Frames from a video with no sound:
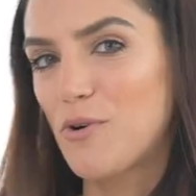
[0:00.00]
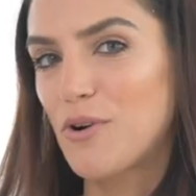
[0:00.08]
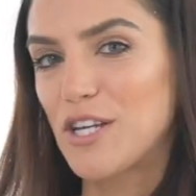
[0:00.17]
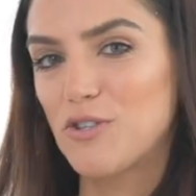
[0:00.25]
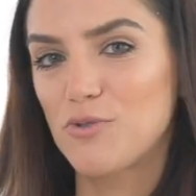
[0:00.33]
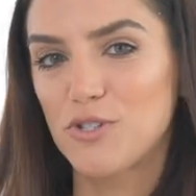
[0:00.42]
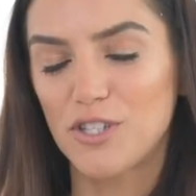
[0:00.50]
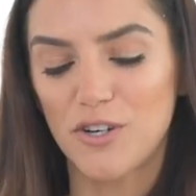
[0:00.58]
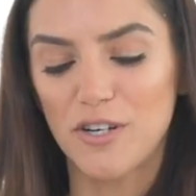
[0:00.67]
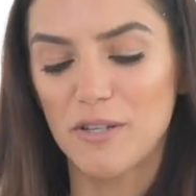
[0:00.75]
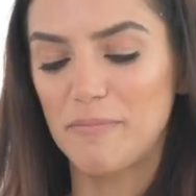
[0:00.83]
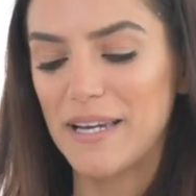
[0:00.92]
going to
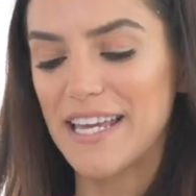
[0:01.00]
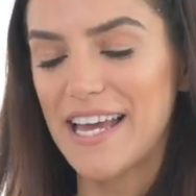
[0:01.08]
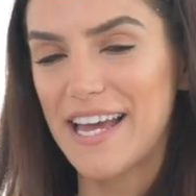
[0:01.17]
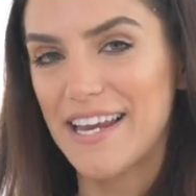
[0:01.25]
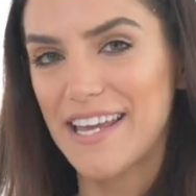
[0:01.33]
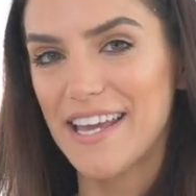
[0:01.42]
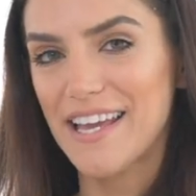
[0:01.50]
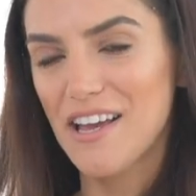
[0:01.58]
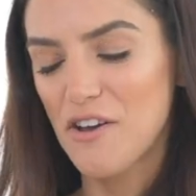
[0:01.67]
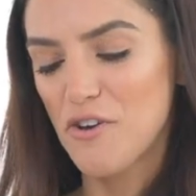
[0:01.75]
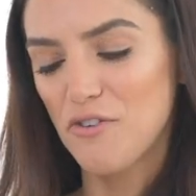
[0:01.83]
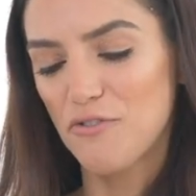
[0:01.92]
start by adding
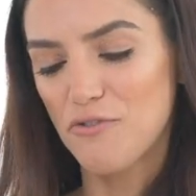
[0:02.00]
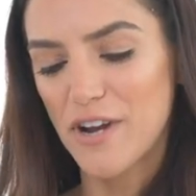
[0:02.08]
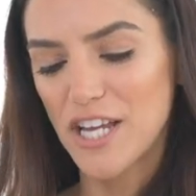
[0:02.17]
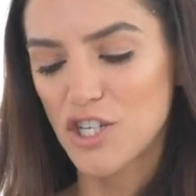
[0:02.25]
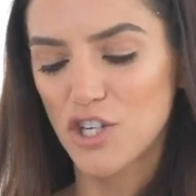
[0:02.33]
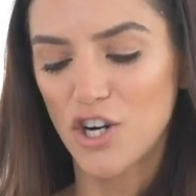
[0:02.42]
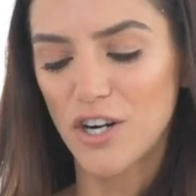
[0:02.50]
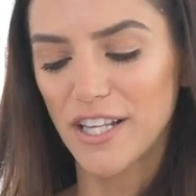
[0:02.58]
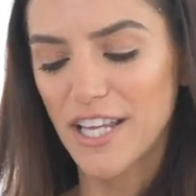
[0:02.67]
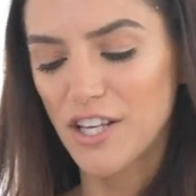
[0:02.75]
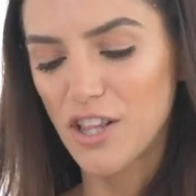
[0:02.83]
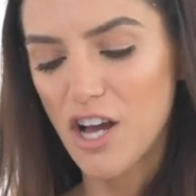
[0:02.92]
fresh
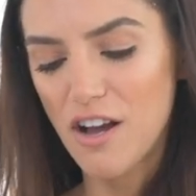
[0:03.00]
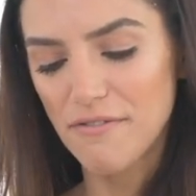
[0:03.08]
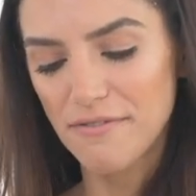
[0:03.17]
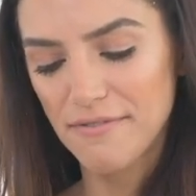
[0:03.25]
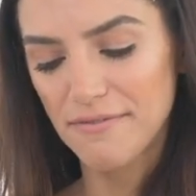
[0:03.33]
garlic clove.